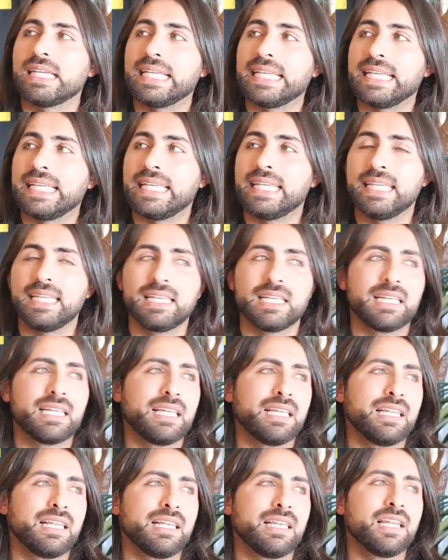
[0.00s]
He
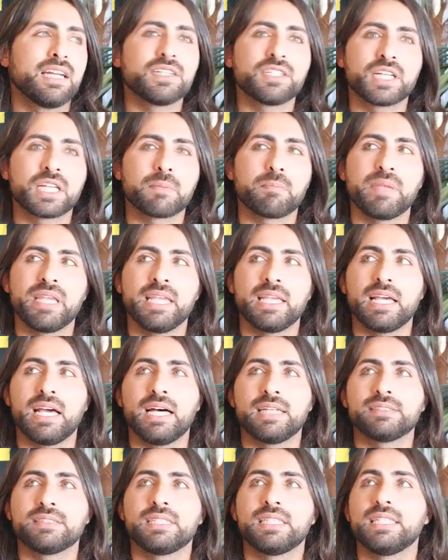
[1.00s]
learning me
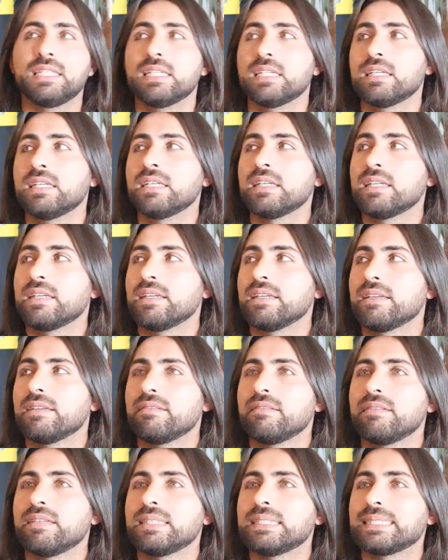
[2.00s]
and he
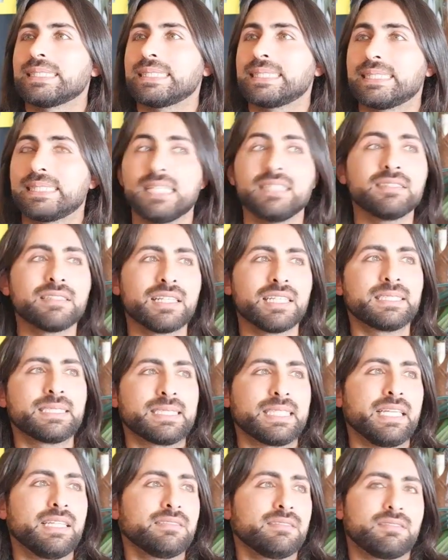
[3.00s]
sent, let's
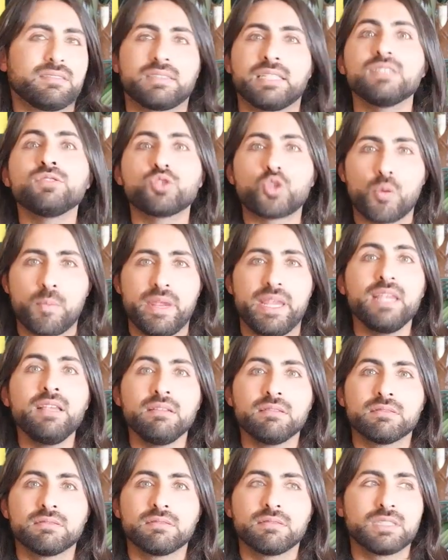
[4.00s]
say, sent to
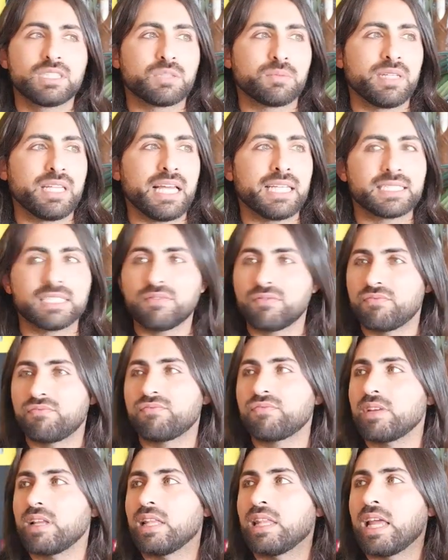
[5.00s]
me. It's me as if
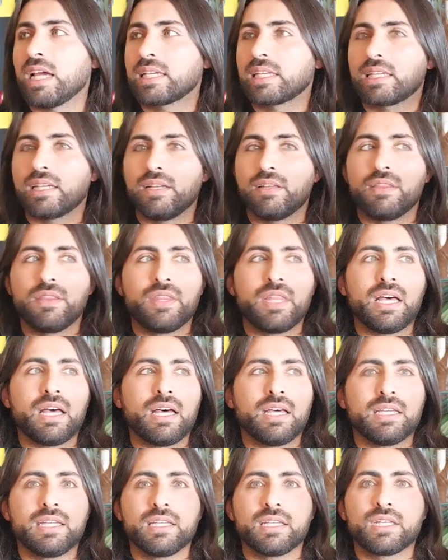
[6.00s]
like
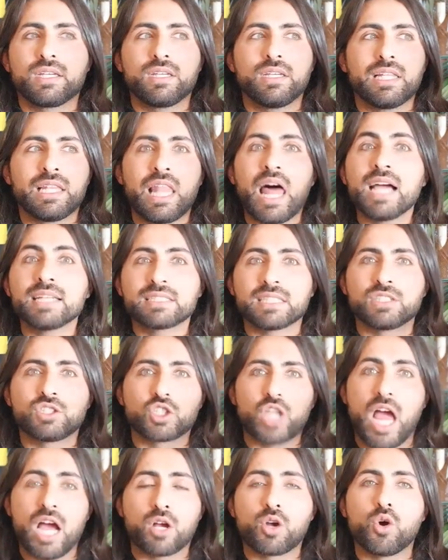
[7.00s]
the light,
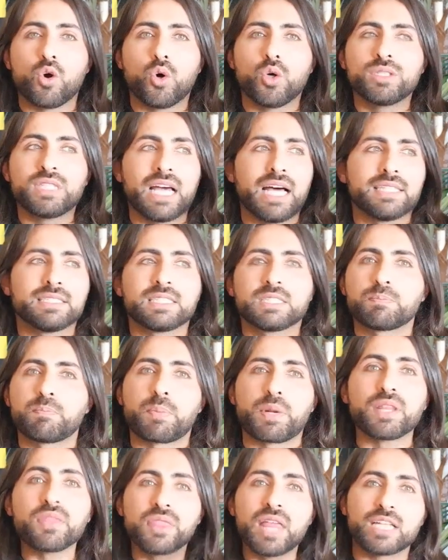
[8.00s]
it's a code and
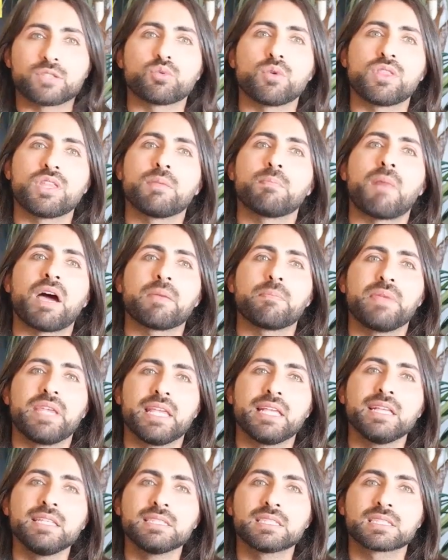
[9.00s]
spread that within my
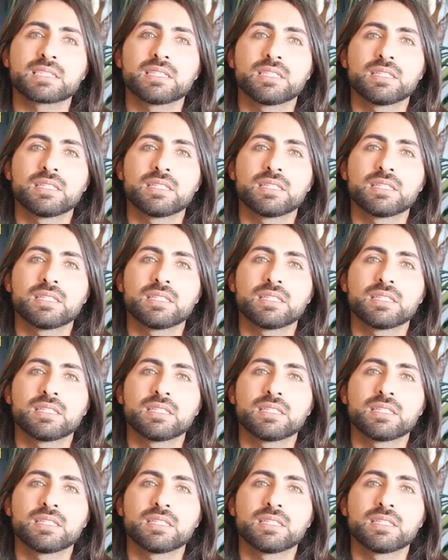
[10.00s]
beings.